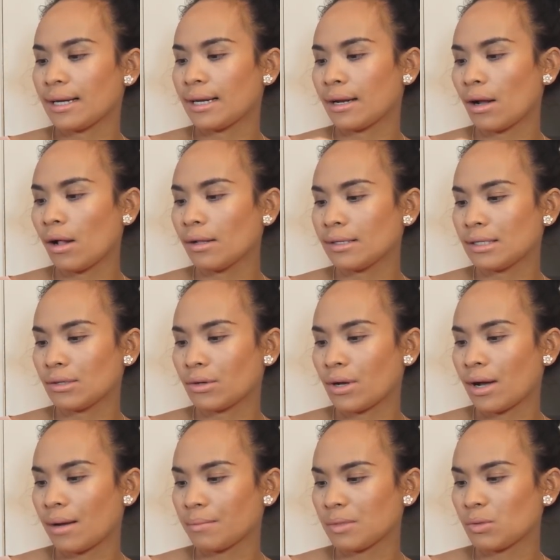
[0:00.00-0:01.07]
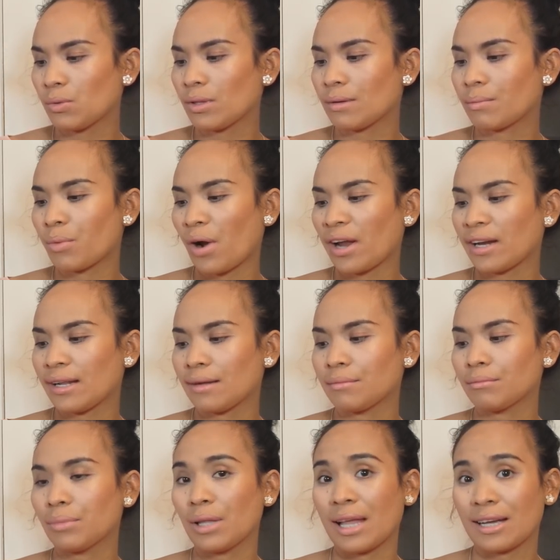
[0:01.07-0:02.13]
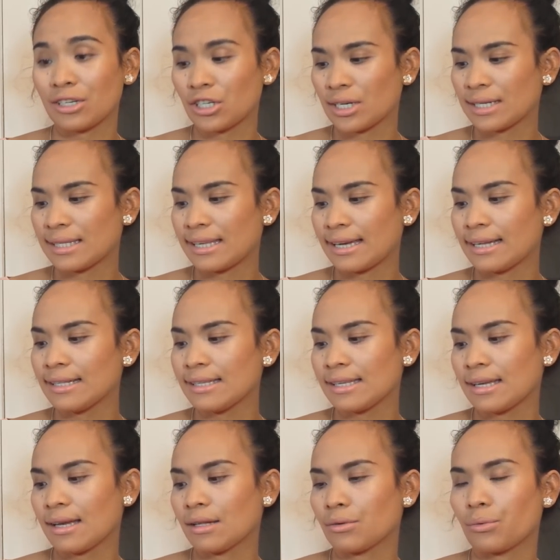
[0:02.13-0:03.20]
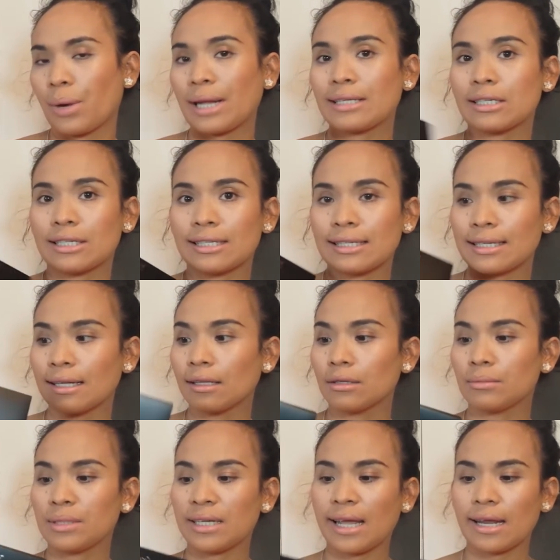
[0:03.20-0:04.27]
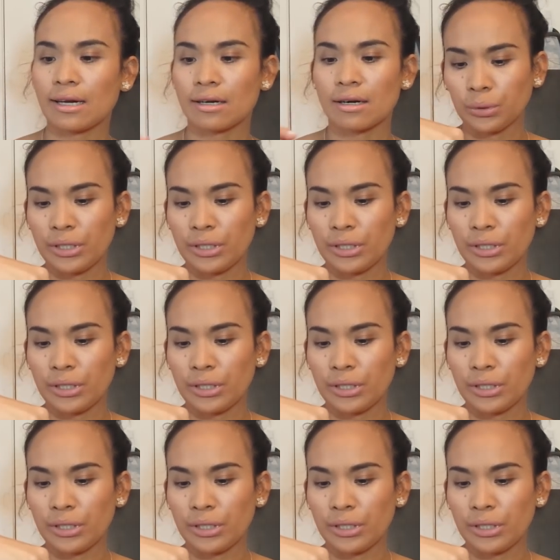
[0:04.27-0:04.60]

It also comes with a brightening blush tint and radiance illuminator.